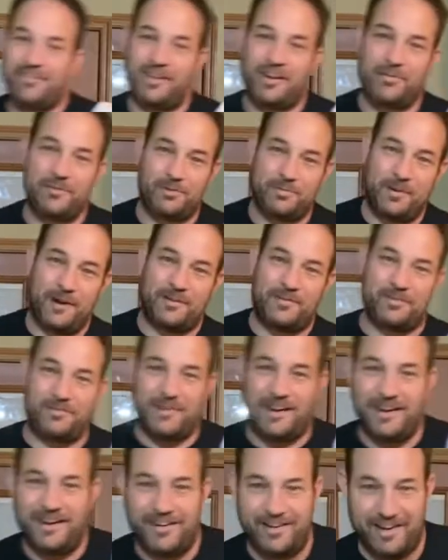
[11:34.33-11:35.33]
of respect for my
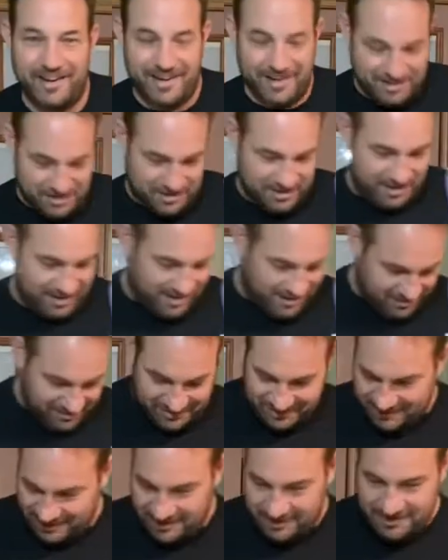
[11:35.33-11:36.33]
area, actually. I don't
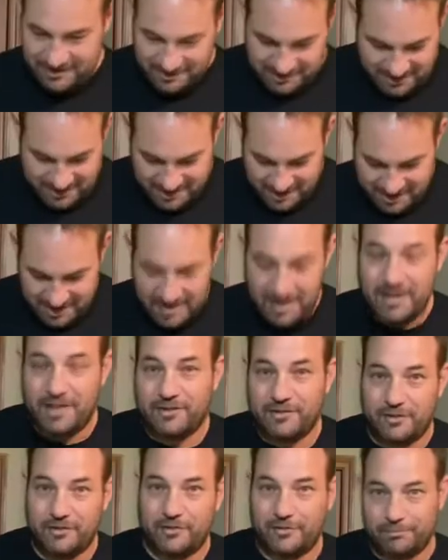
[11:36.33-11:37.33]

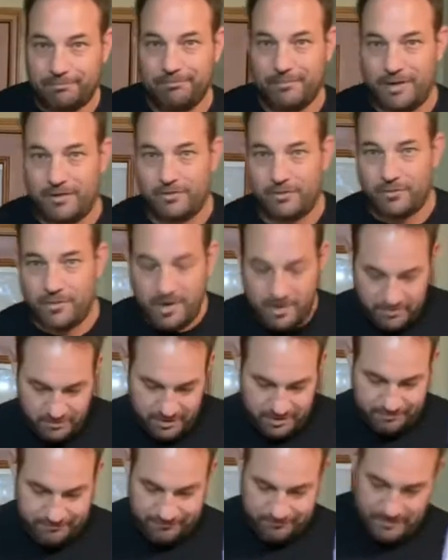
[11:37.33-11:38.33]
just mess around.
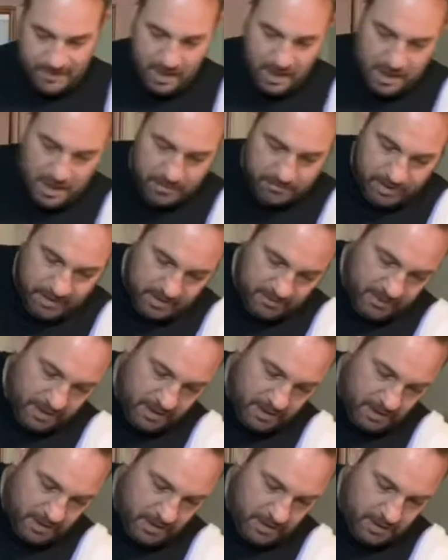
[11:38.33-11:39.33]
But anyway,
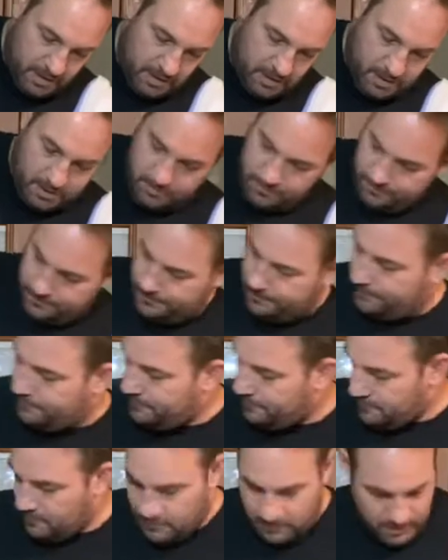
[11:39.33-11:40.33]
here you go.
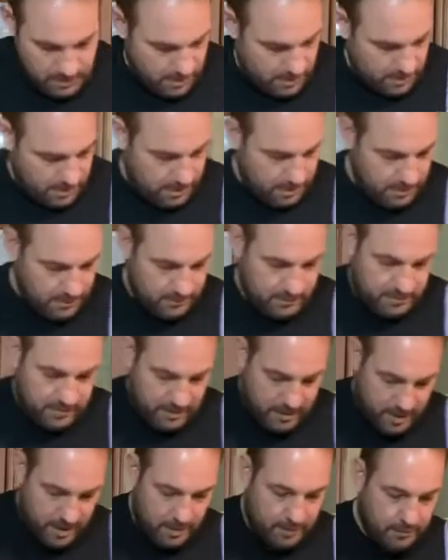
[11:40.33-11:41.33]
See
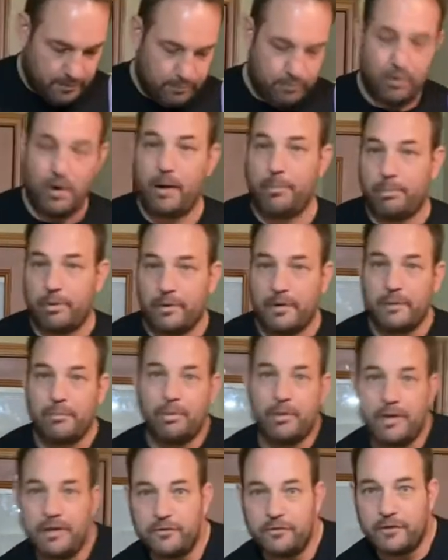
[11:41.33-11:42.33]
that? Properly
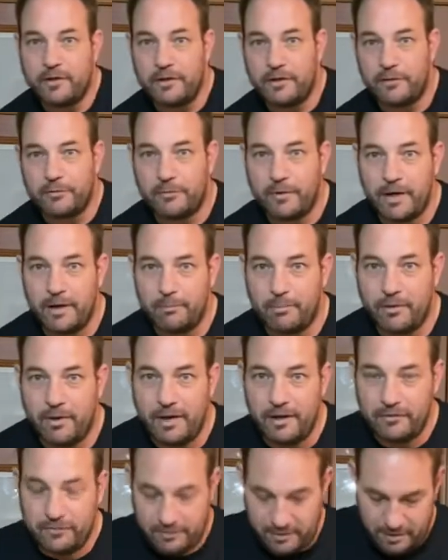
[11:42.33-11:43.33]
place it in the right
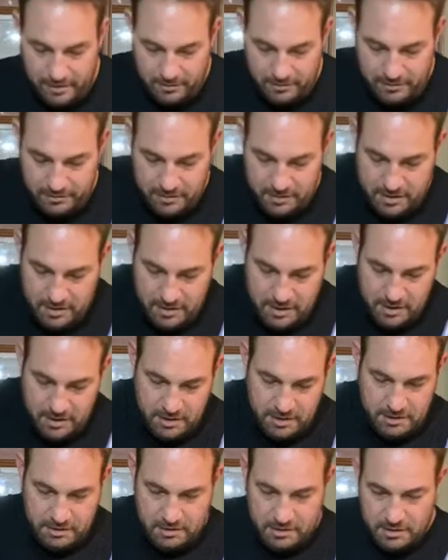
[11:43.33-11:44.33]
place there.
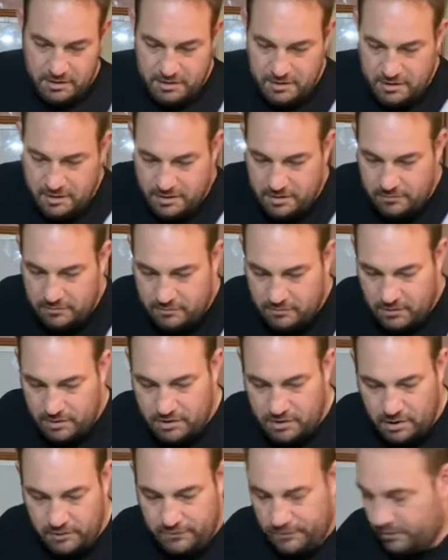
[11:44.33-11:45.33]
Watch
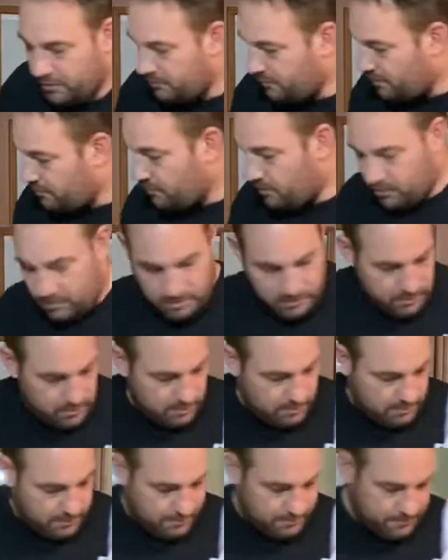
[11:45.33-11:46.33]
out for those. I want them.
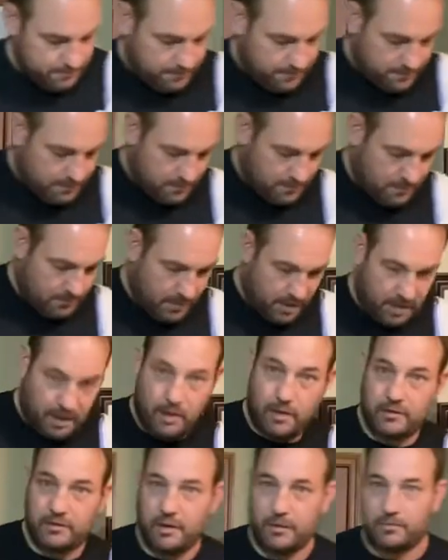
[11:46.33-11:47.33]
My
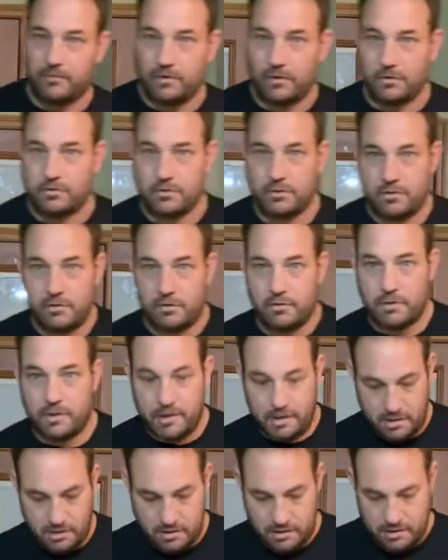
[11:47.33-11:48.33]
countertop's kosher, don't
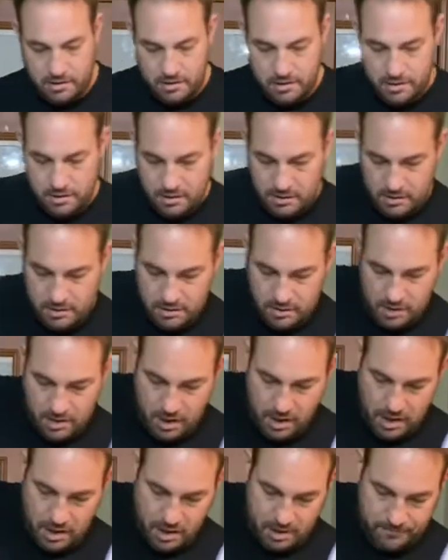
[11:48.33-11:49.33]

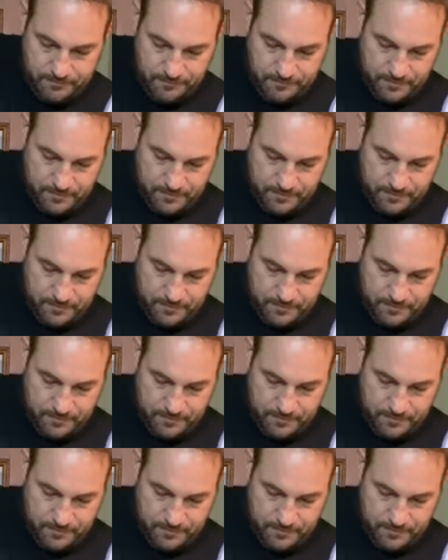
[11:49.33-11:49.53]
worry.